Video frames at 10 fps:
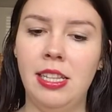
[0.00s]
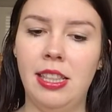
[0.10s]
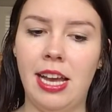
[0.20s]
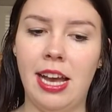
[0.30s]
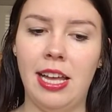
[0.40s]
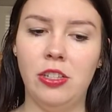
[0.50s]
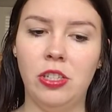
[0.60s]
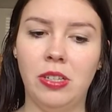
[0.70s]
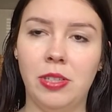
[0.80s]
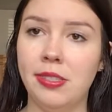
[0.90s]
that
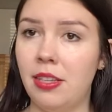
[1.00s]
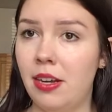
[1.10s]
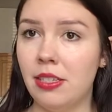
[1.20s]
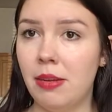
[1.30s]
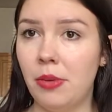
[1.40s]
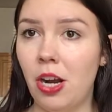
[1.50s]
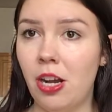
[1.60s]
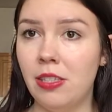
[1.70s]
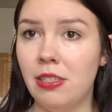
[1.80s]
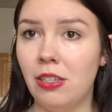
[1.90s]
she was a longtime
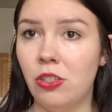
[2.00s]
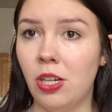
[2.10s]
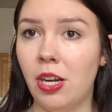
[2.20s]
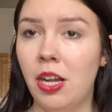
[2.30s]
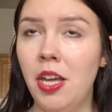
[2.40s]
cross-stitcher,